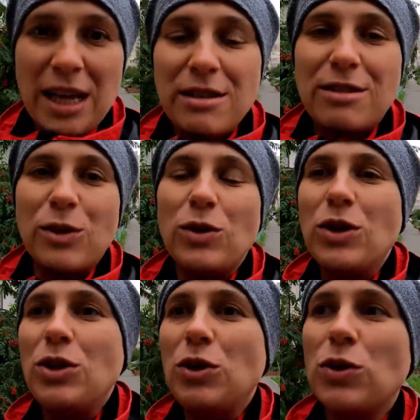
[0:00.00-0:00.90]
So
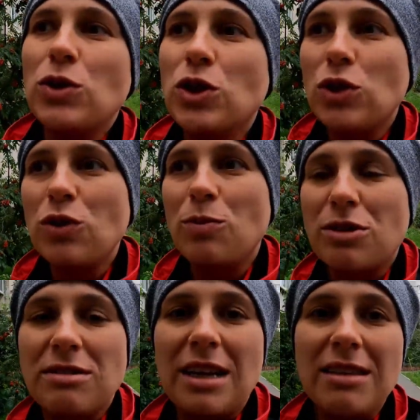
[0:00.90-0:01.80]
you should
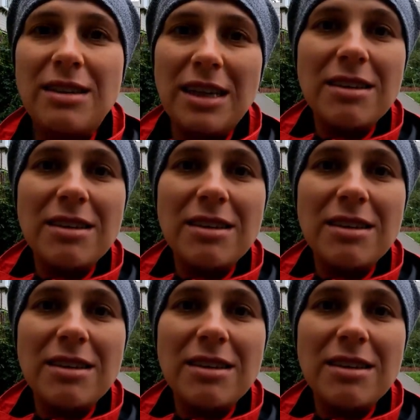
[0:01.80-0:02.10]
present an